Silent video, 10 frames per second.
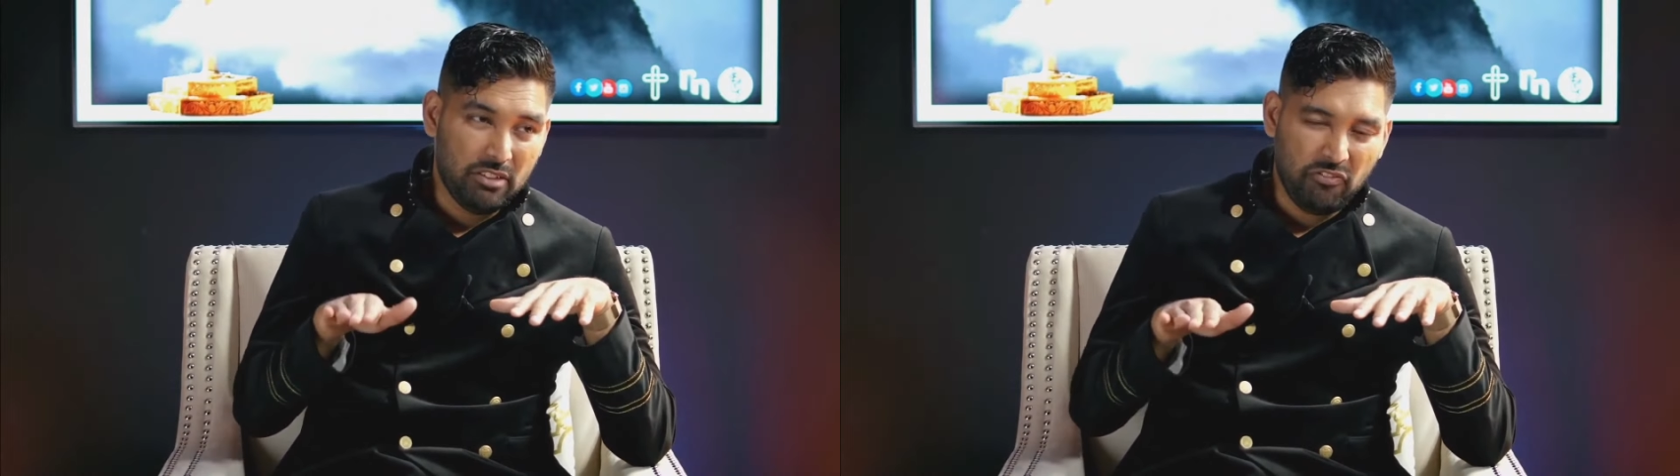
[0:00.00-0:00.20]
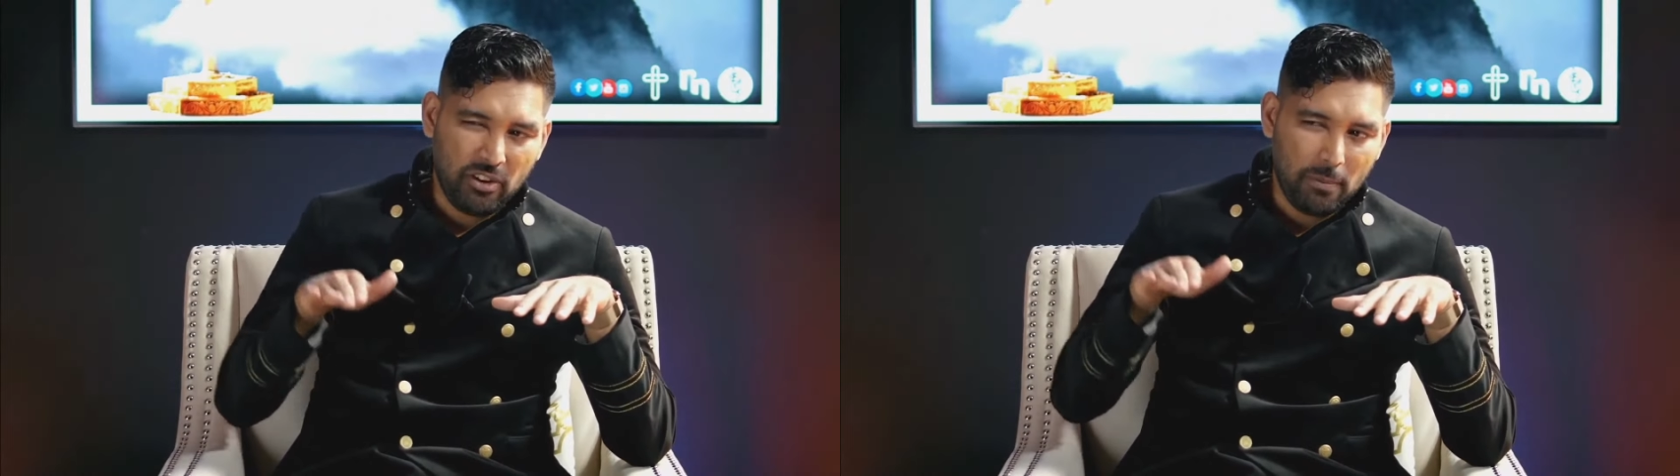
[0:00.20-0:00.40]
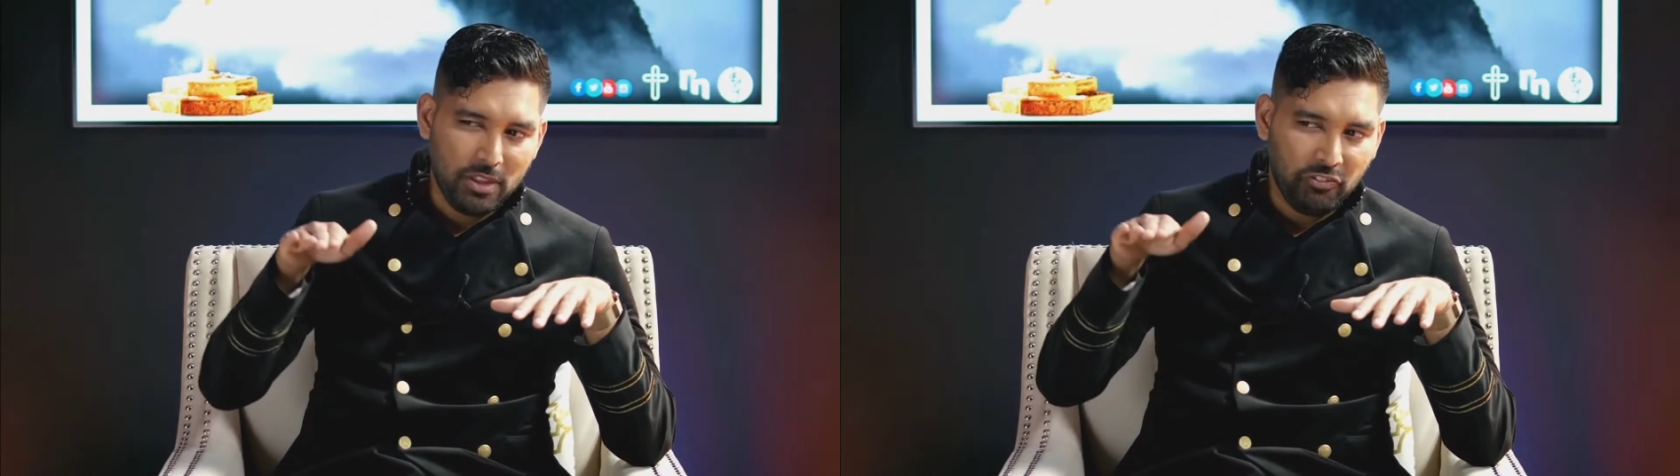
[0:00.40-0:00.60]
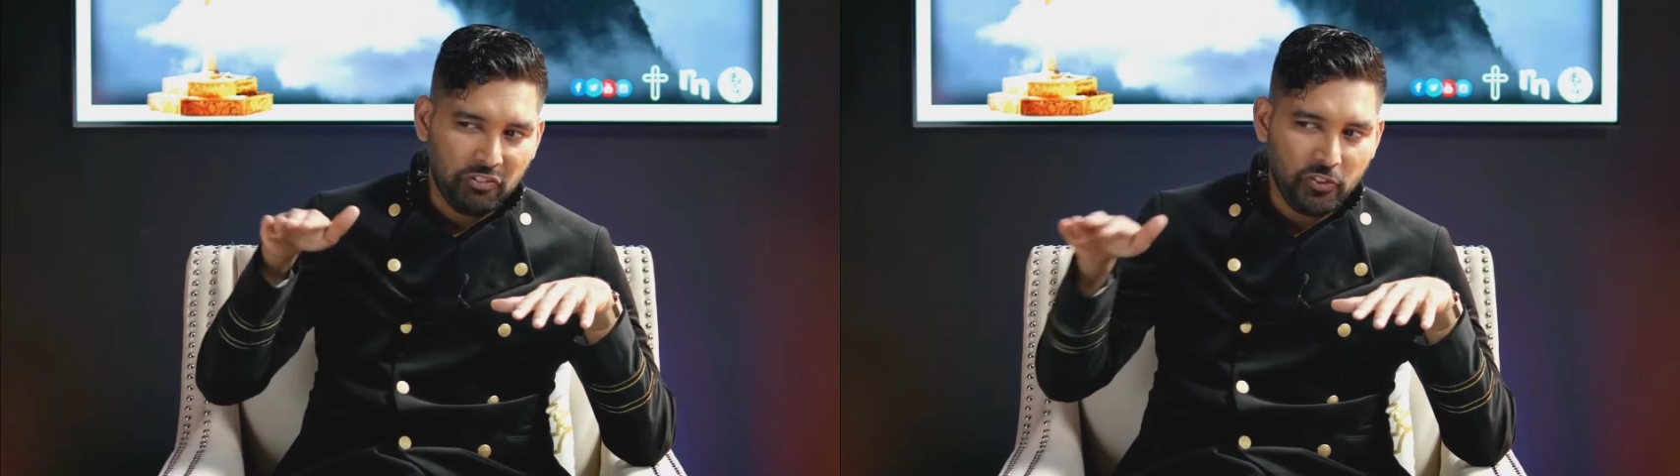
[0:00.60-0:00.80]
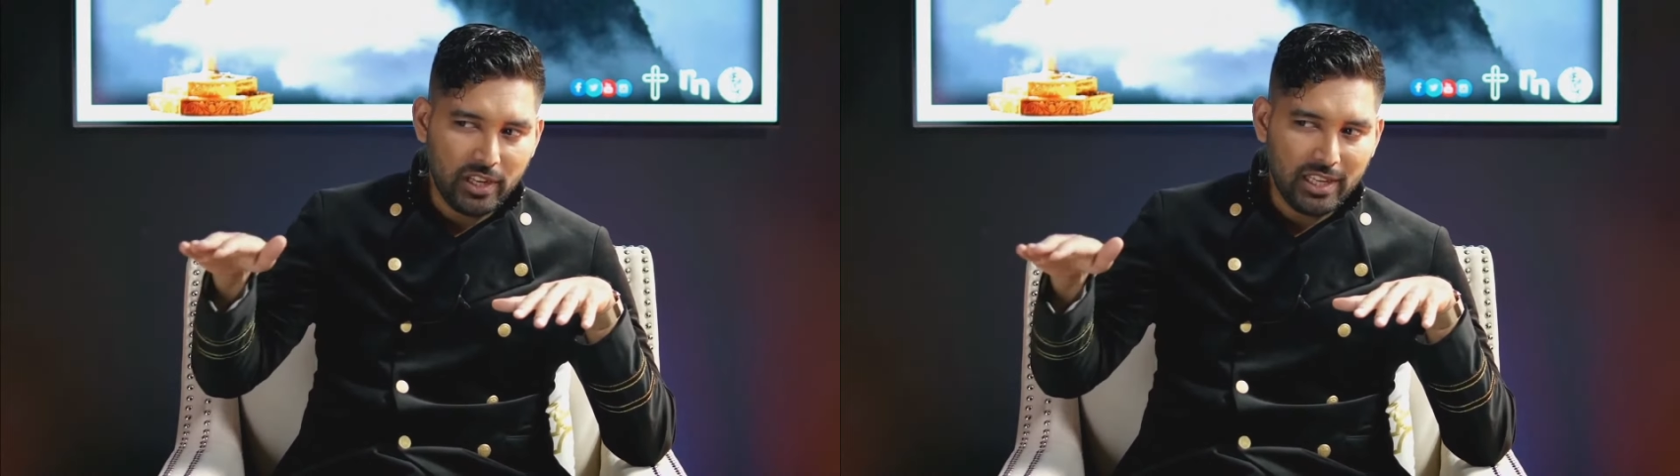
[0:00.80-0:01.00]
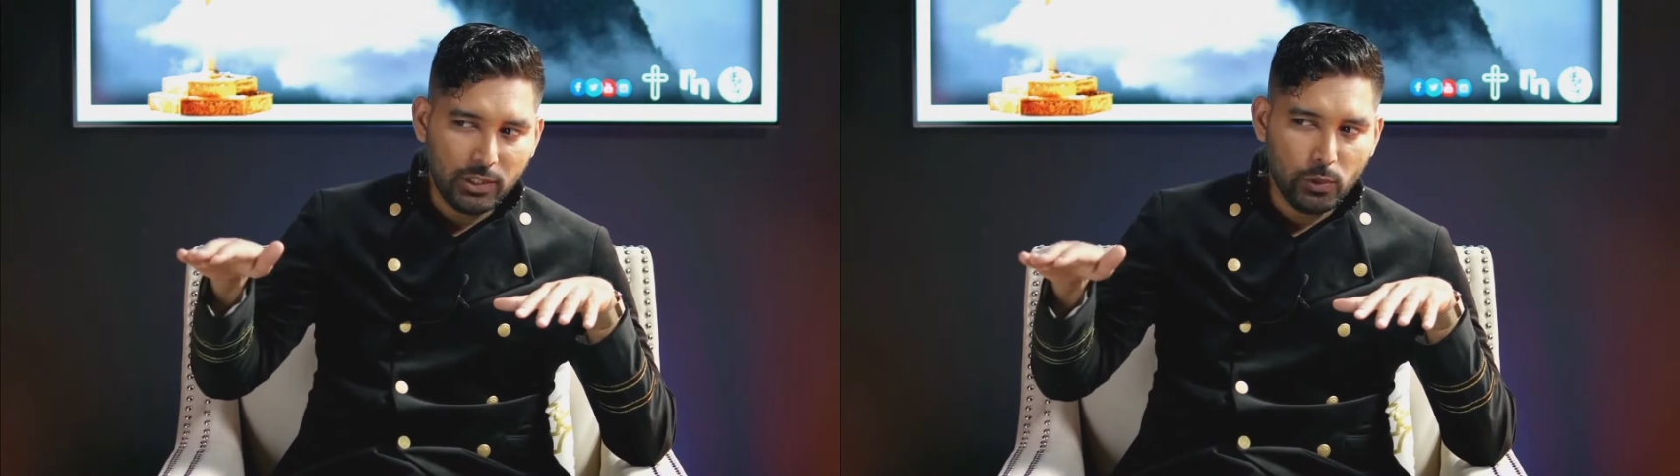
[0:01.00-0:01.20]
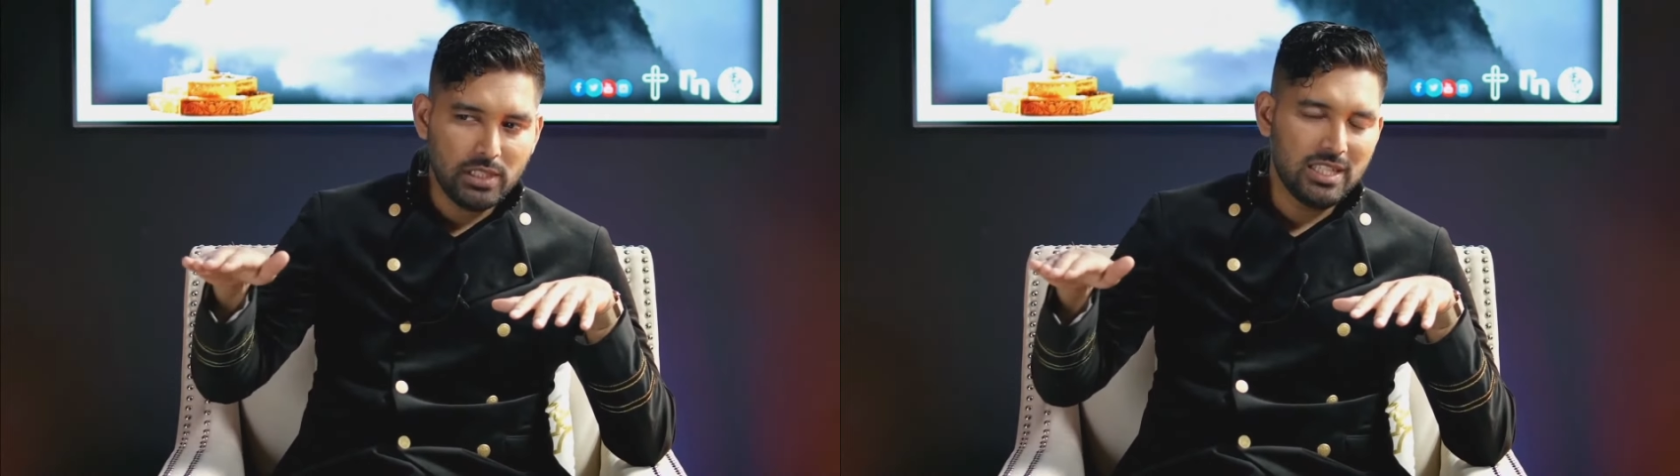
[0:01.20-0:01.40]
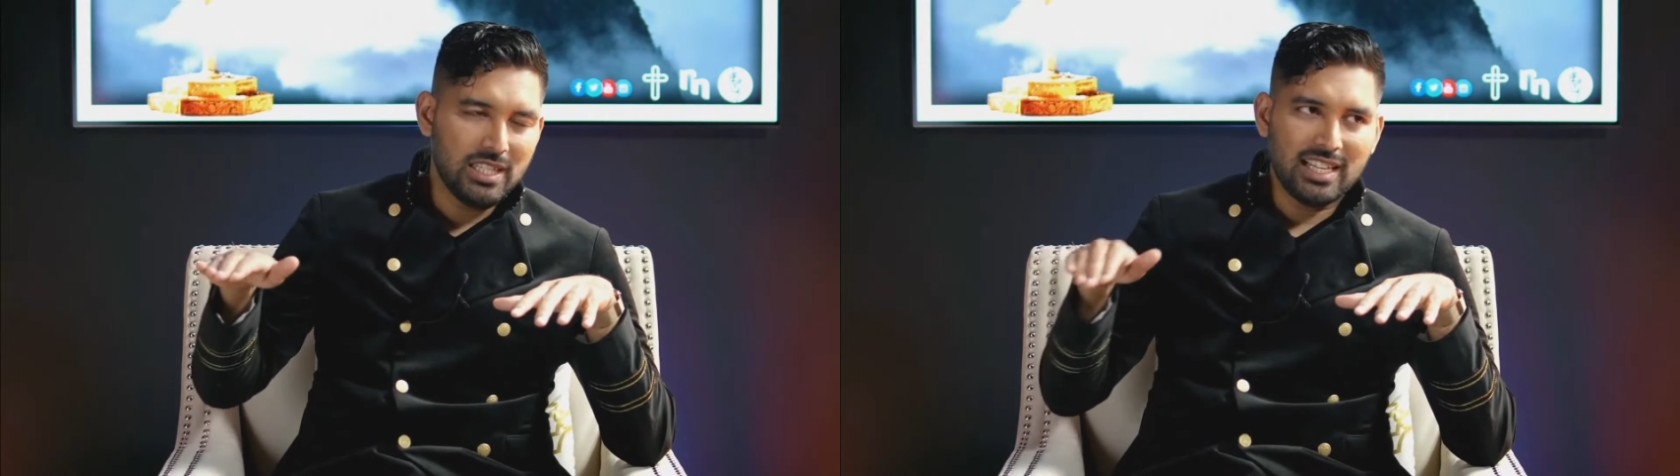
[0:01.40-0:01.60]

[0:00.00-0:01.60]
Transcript: from the frequency